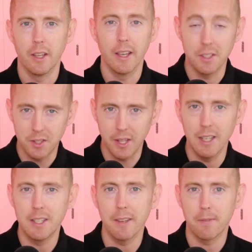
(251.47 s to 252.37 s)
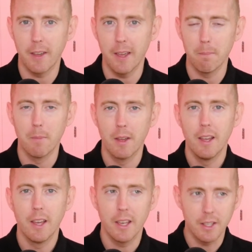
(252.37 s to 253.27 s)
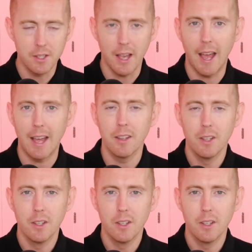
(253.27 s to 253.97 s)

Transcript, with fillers: It's D-Day for him. He is at